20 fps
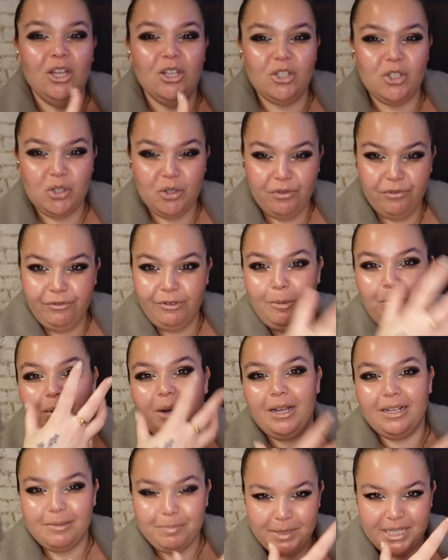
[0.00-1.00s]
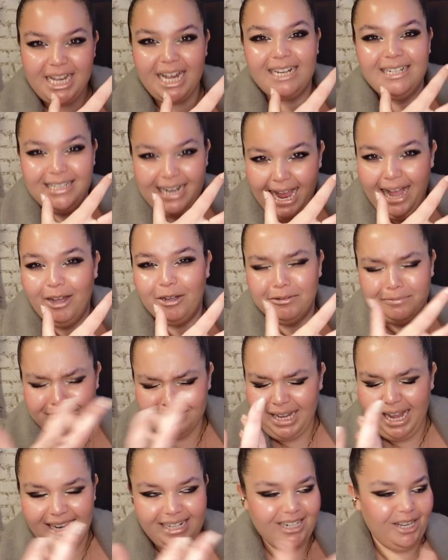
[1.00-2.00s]
So you flip it upside down
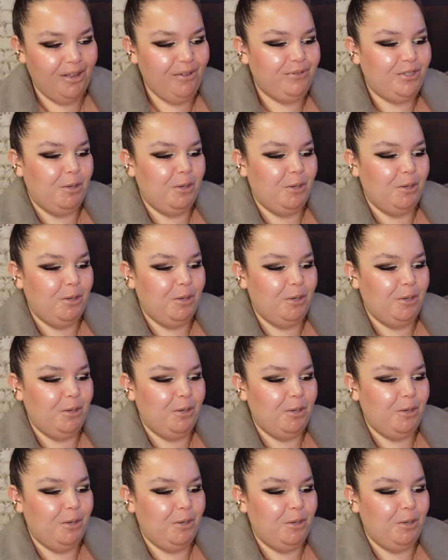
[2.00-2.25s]
kind of